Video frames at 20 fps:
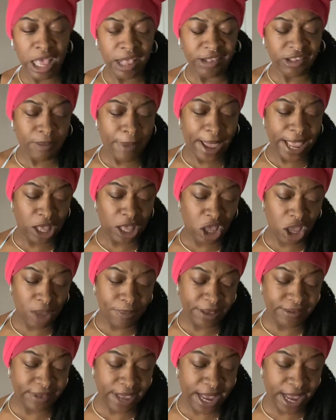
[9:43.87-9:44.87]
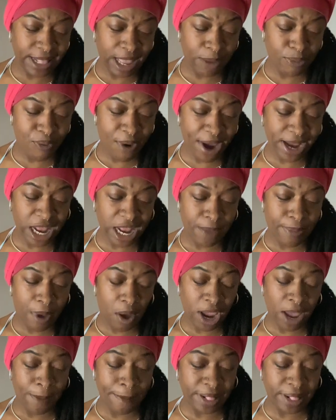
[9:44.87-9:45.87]
Somebody could be saying they're pregnant about
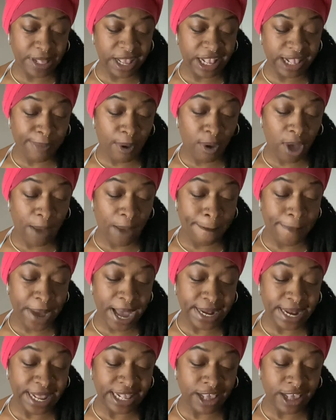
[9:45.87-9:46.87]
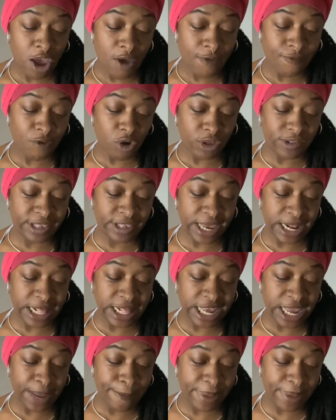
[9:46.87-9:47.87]
him, but there's about abundance,
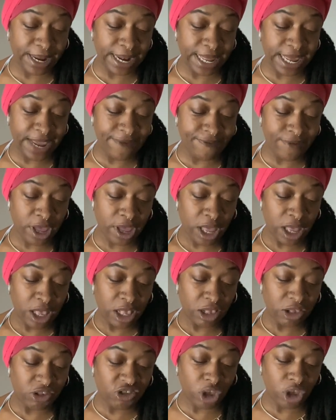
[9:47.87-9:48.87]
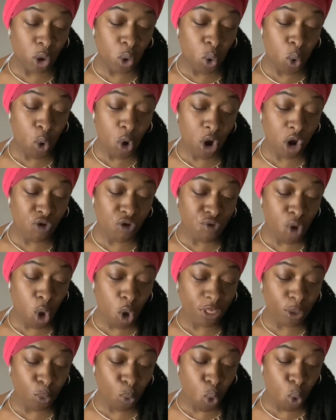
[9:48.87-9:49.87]
fertility, belief, succor,
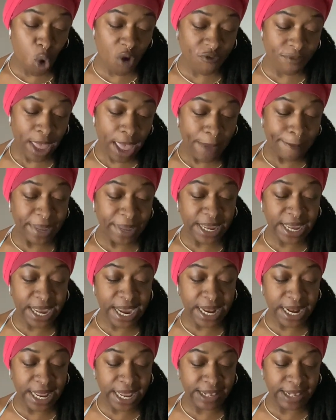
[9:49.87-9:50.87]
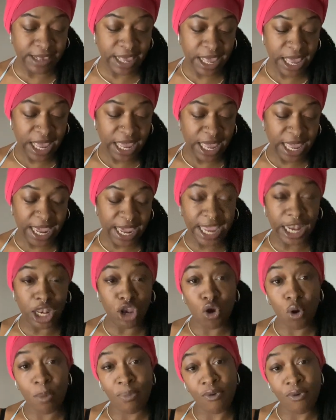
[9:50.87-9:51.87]
growth, warmth, beginnings, in
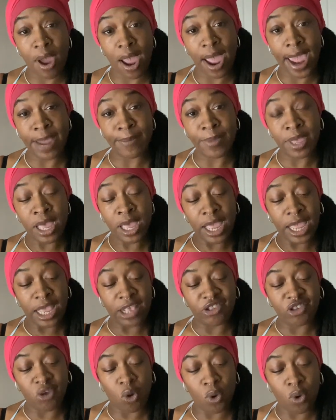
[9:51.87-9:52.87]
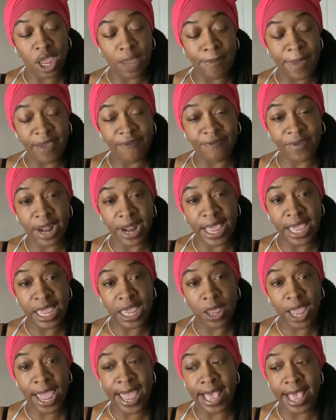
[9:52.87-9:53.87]
your prime. And so he may feel like
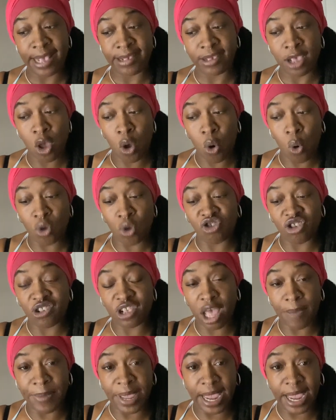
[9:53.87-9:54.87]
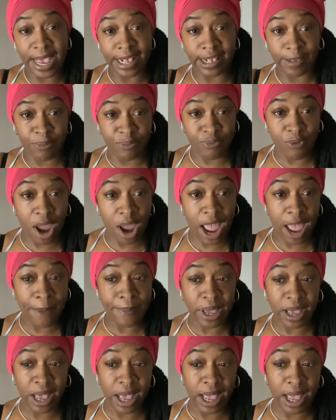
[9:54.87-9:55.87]
he has, or just coming in his prime,
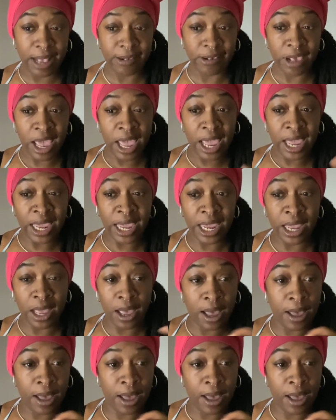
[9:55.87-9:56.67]
because he